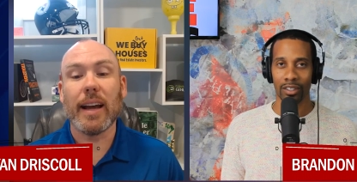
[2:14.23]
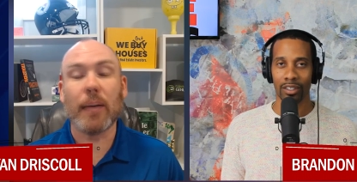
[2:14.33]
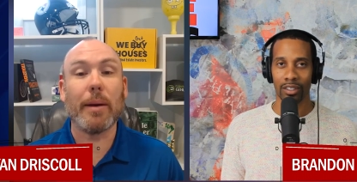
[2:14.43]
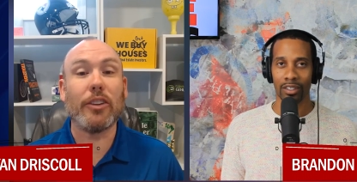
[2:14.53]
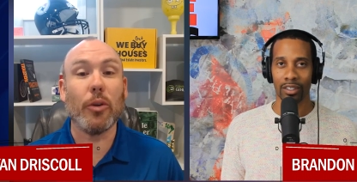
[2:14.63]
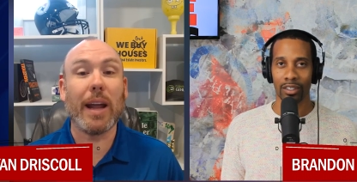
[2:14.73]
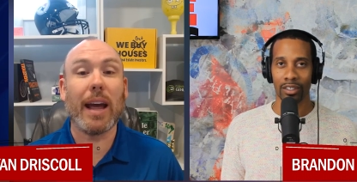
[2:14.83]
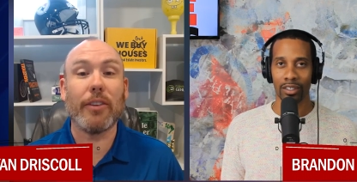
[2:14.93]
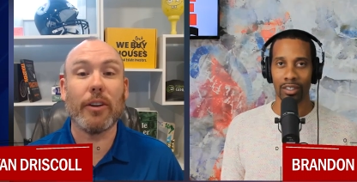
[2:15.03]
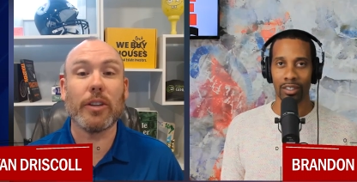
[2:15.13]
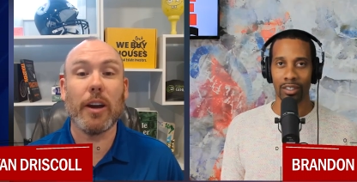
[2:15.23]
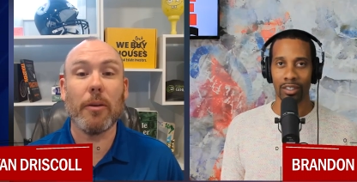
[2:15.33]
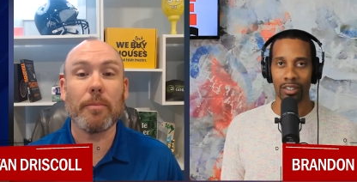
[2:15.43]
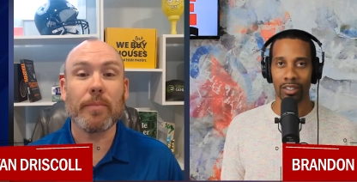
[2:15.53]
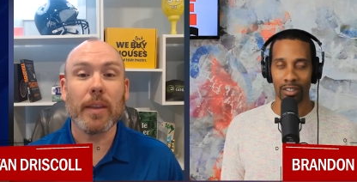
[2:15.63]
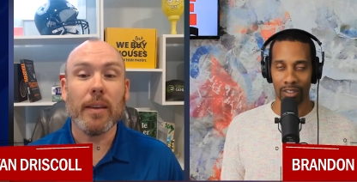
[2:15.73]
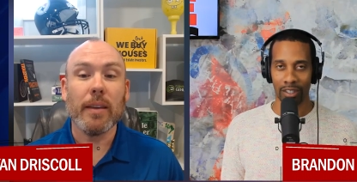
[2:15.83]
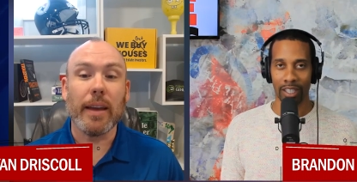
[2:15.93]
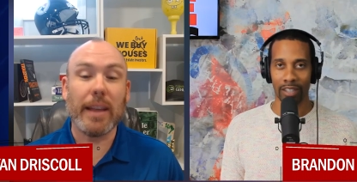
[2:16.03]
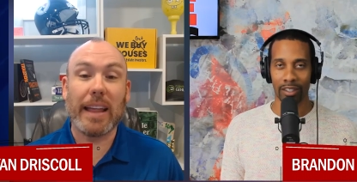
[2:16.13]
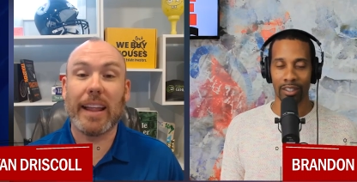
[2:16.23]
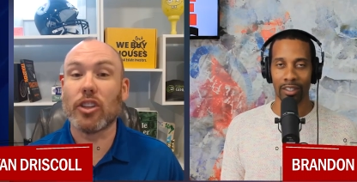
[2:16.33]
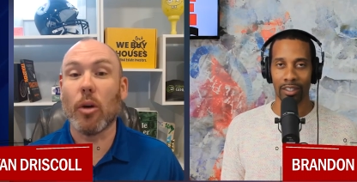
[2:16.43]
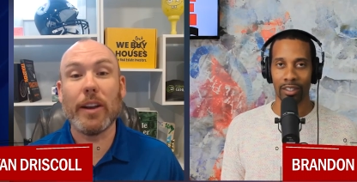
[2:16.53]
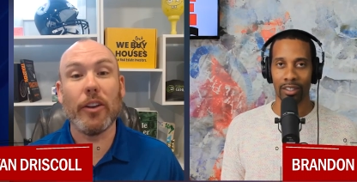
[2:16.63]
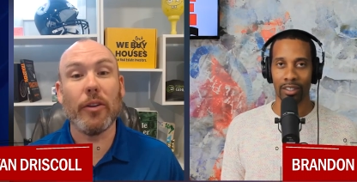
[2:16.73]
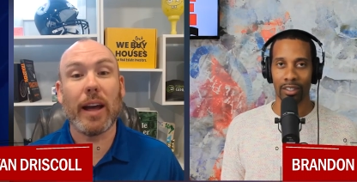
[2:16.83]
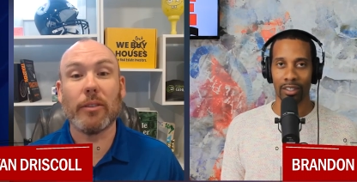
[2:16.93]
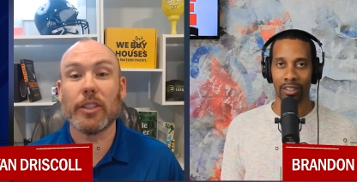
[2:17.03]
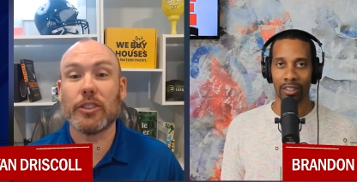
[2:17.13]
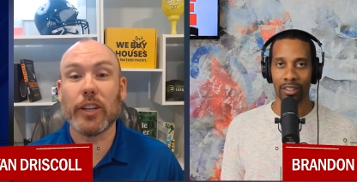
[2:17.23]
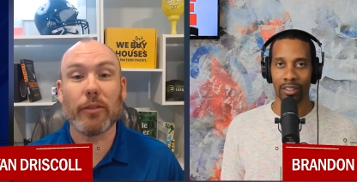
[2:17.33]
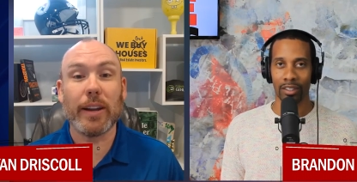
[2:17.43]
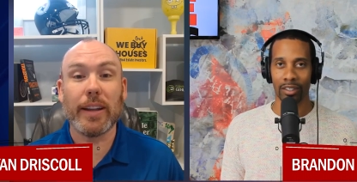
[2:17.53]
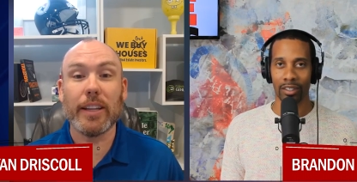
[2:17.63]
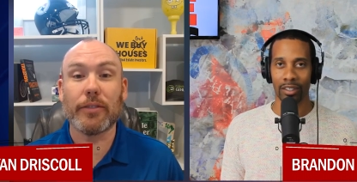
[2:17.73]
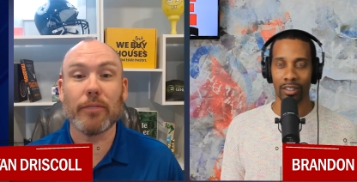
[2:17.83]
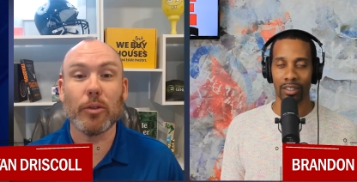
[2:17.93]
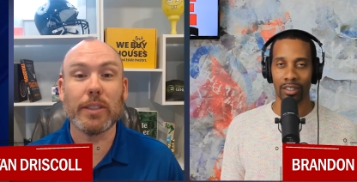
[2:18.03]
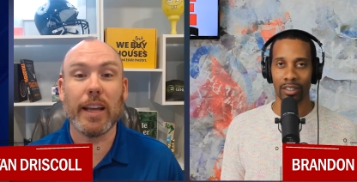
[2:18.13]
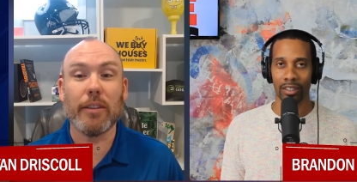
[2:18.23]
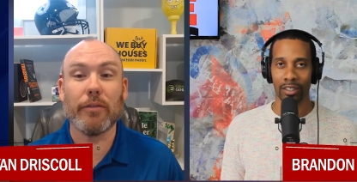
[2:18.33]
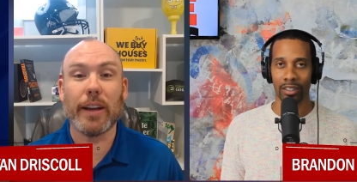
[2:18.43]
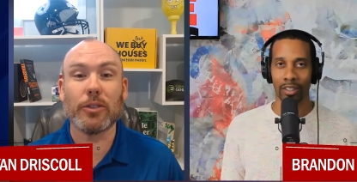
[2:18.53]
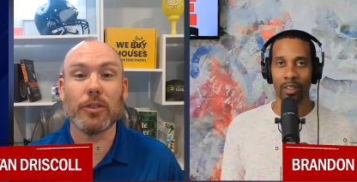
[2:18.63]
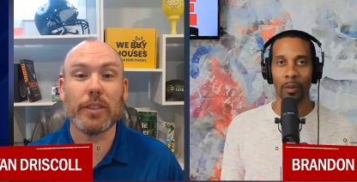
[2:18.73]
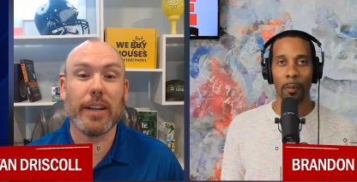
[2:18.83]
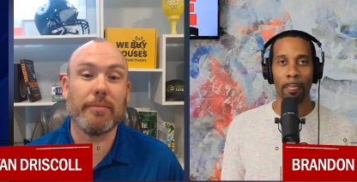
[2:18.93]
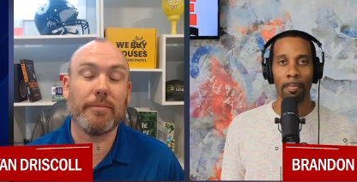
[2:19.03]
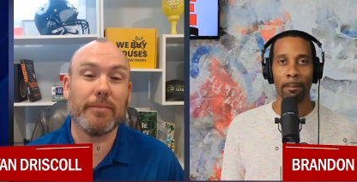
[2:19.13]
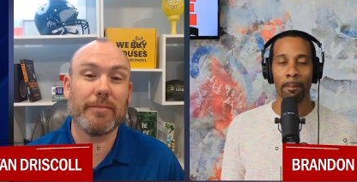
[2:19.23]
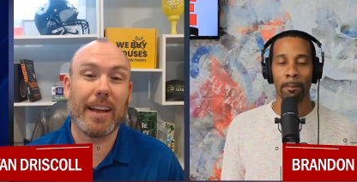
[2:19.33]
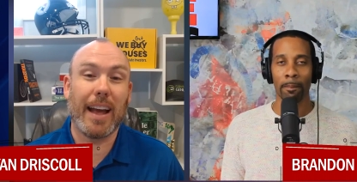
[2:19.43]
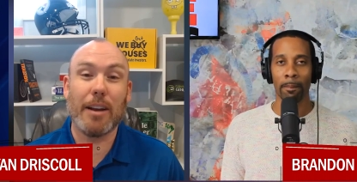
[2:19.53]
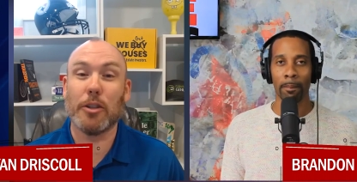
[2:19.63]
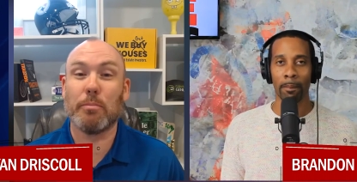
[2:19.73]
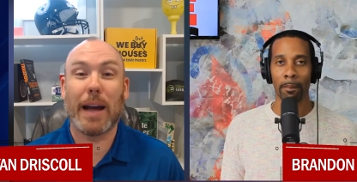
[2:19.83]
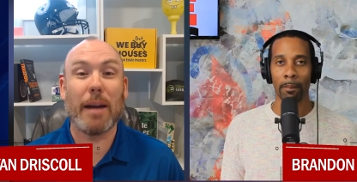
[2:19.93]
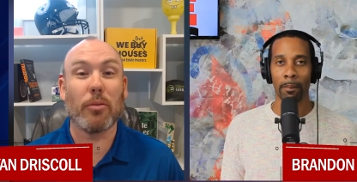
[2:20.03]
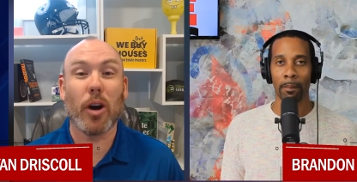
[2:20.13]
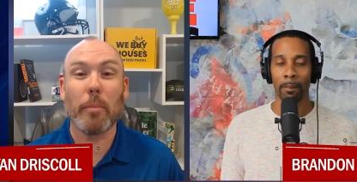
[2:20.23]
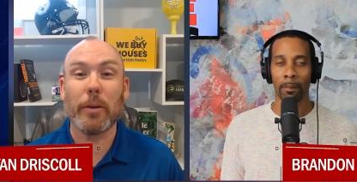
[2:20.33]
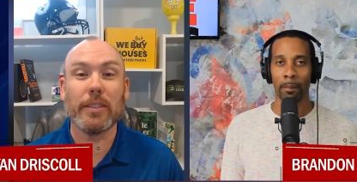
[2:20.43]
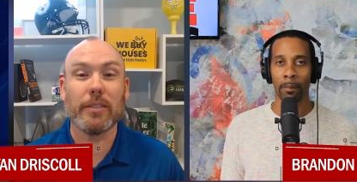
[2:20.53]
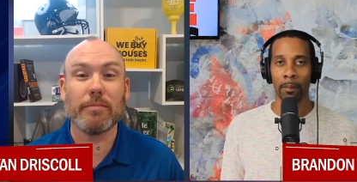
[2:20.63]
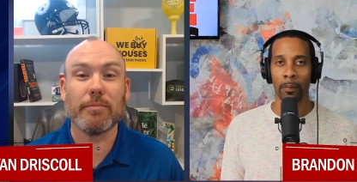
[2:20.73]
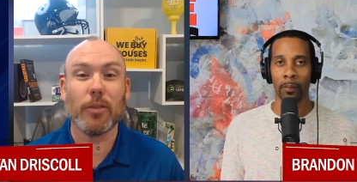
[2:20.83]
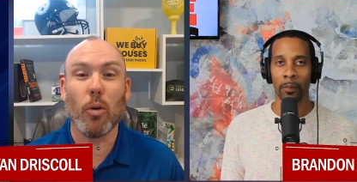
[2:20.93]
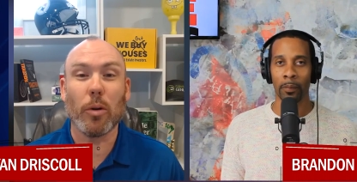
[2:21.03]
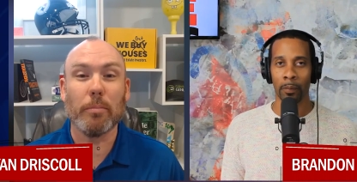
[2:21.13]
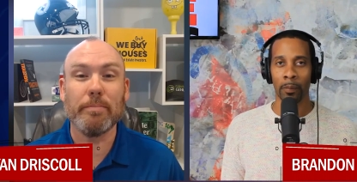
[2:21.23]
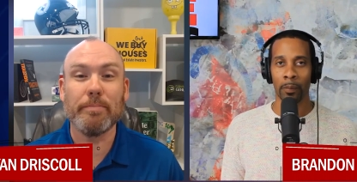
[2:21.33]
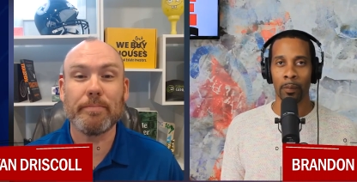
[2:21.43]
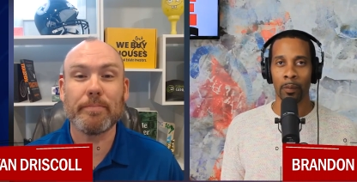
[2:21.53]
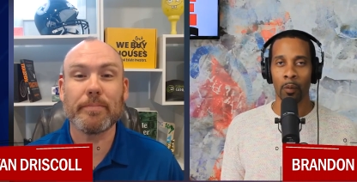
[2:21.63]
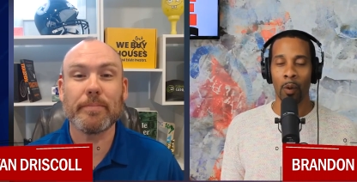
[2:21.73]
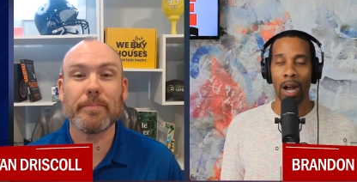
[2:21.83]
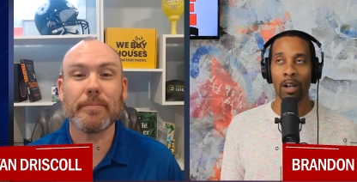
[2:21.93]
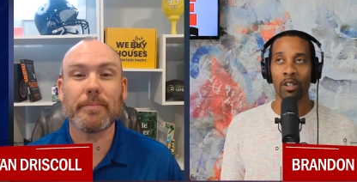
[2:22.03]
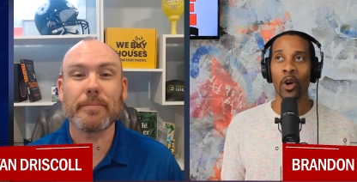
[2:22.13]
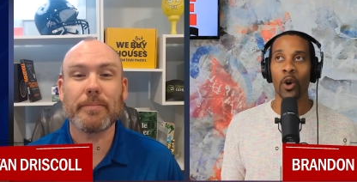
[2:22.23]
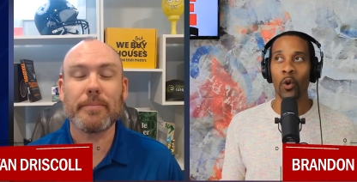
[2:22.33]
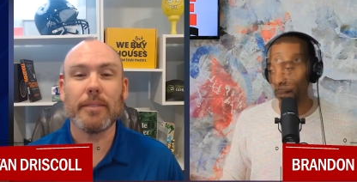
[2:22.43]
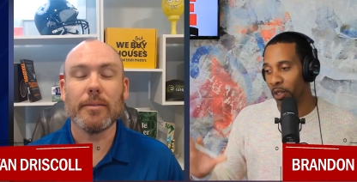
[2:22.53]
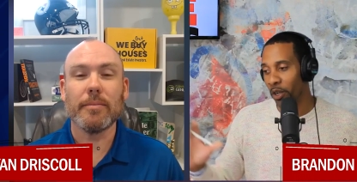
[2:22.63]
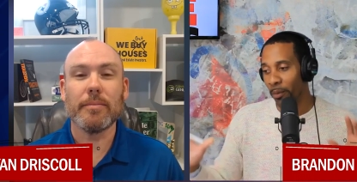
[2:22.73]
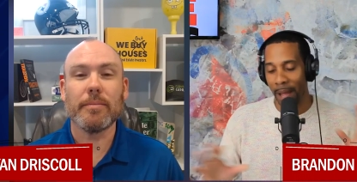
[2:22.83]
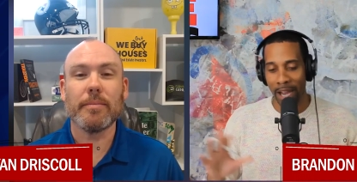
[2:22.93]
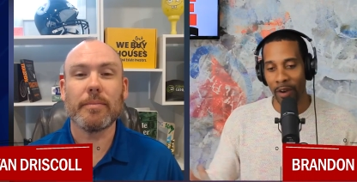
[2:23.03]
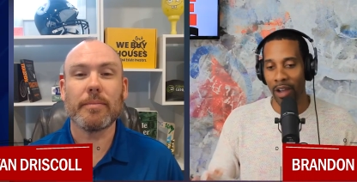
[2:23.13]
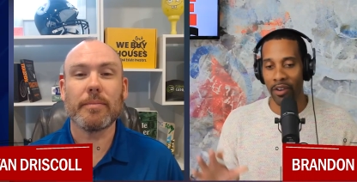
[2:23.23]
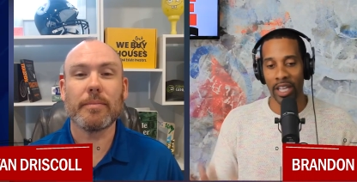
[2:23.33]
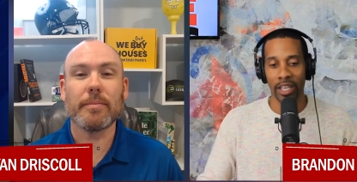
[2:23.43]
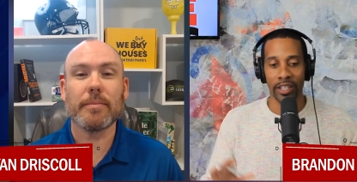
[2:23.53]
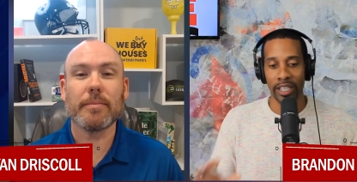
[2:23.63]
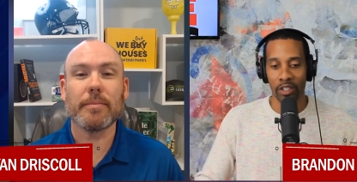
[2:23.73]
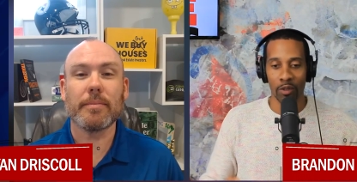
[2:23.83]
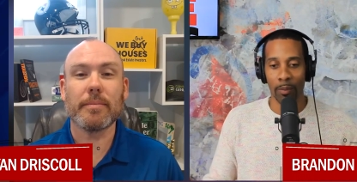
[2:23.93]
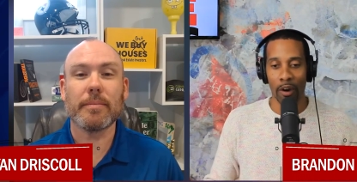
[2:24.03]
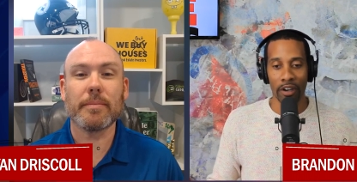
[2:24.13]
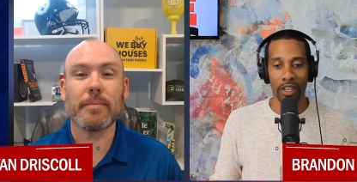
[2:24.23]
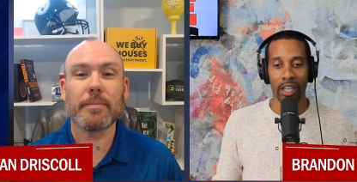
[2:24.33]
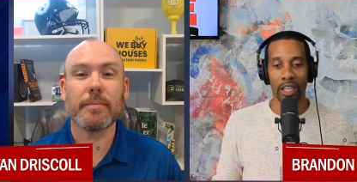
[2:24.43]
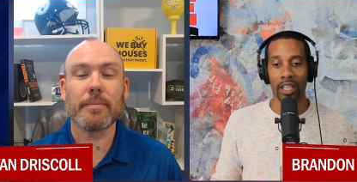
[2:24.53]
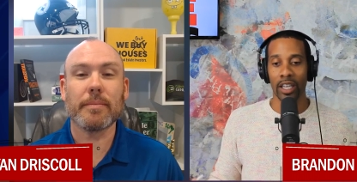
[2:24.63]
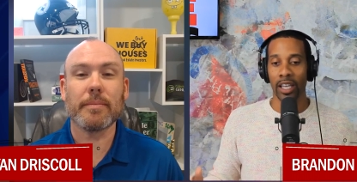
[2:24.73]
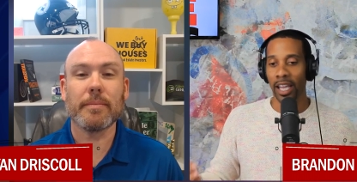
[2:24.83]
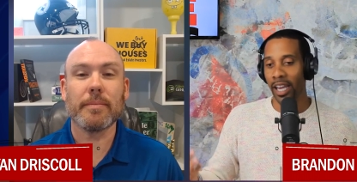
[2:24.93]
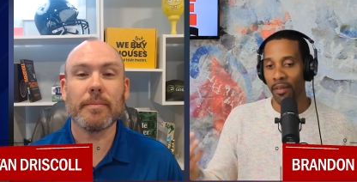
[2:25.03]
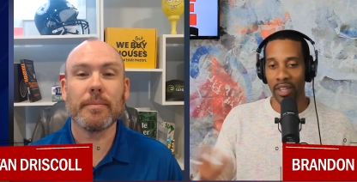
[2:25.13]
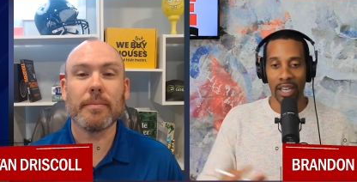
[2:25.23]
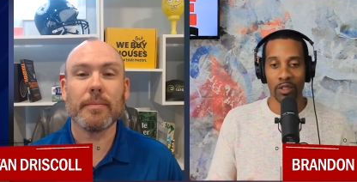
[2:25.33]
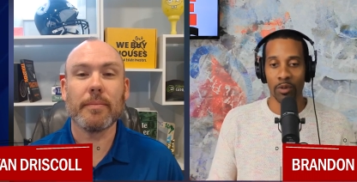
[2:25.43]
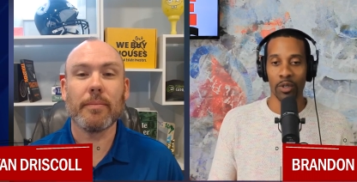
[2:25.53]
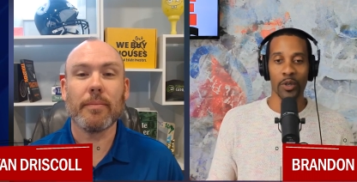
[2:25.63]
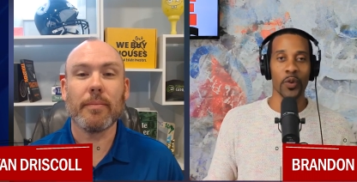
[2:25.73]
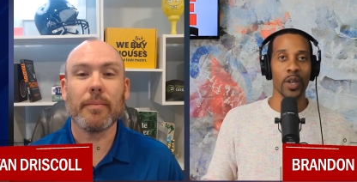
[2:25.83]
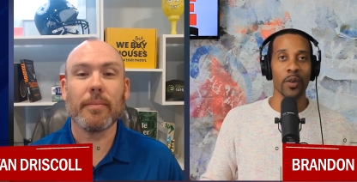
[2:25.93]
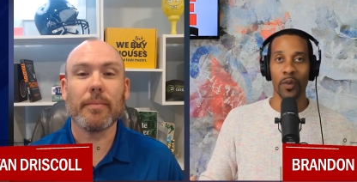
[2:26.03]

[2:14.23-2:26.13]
Speaker 1: probably about two and a half years ago. Yeah. Yeah. That's all we do now. Just generate leads for real estate investors. And I just buy
Speaker 2: properties and hold them. Wow. So your background in digital marketing and everything that you were doing